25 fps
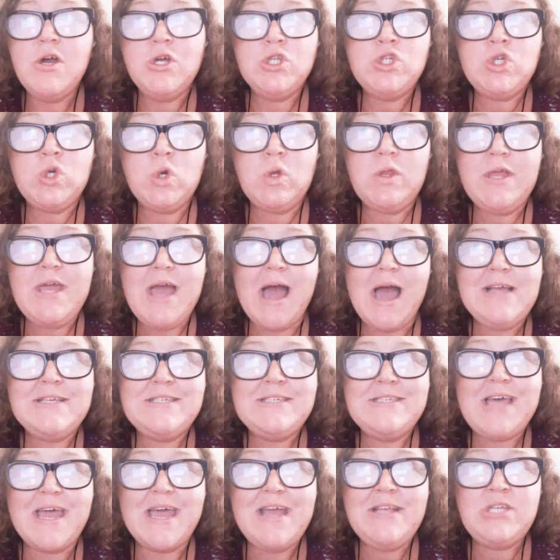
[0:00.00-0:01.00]
Truly I
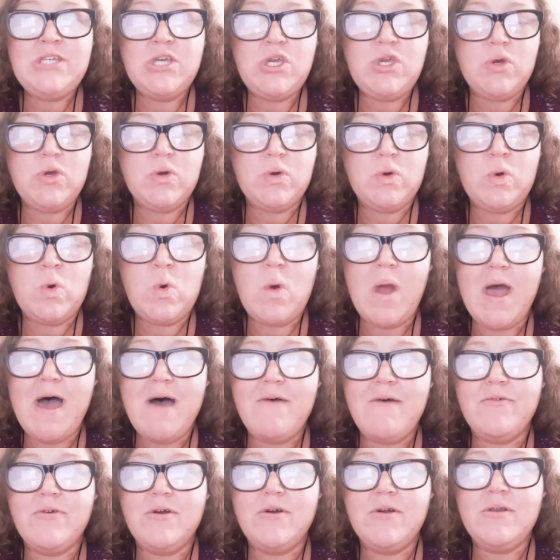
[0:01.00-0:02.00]
say to you,
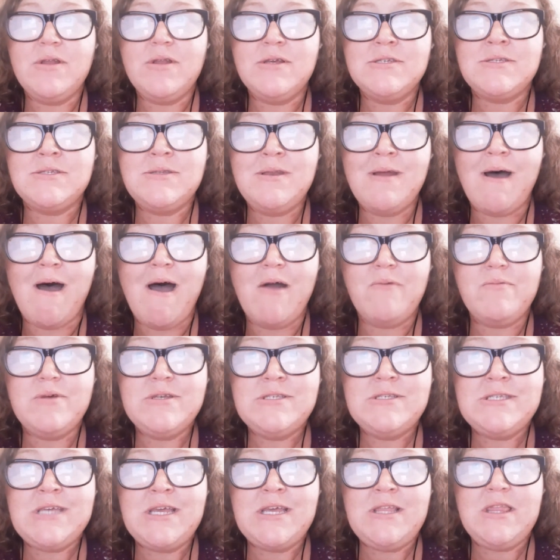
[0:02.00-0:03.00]
whoever does not
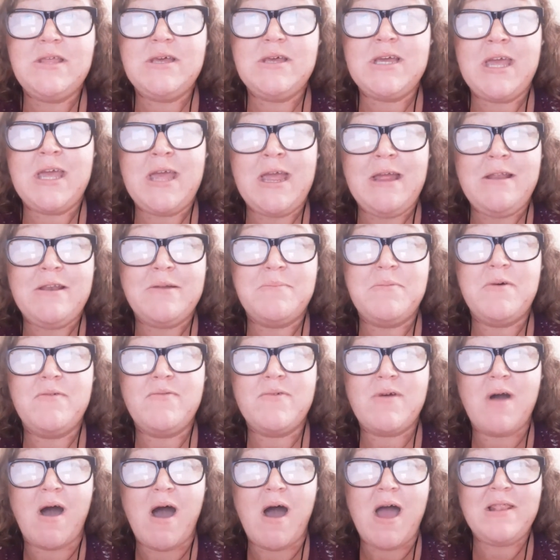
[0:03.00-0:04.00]
receive the kingdom
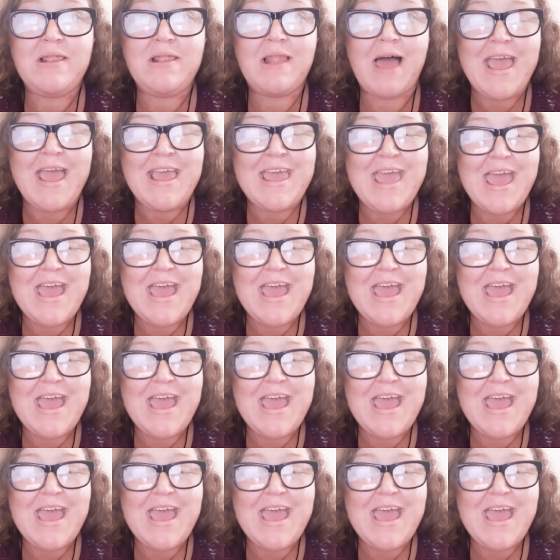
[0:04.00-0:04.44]
of God like